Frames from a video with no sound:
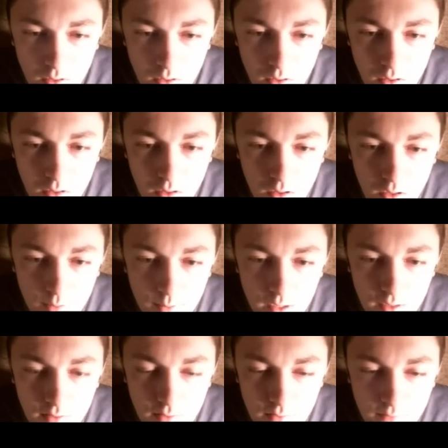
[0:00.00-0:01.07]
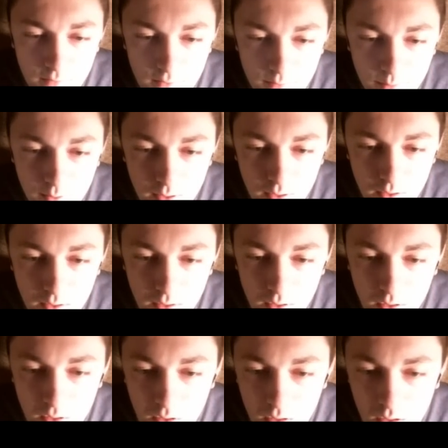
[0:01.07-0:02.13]
Oh, I made it through the first part.
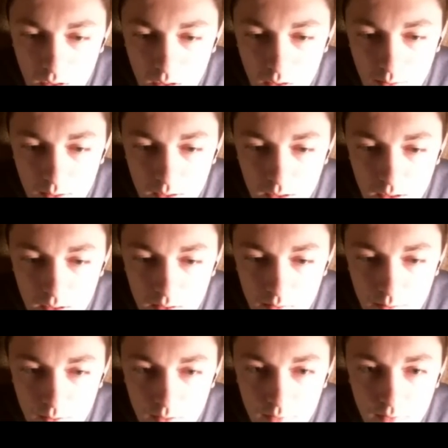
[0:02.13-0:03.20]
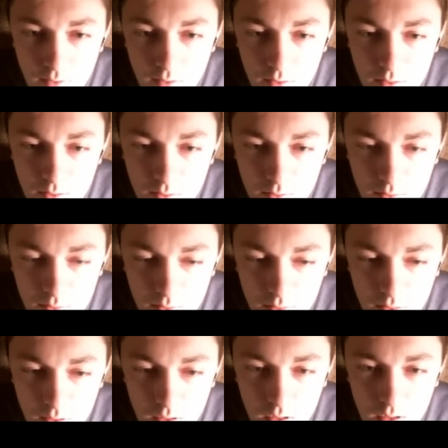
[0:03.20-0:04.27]
Oh my god, it's beautiful.
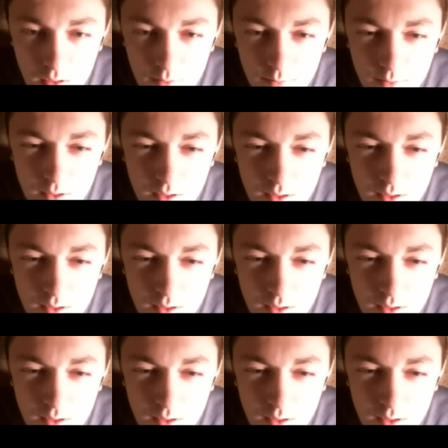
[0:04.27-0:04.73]
Um...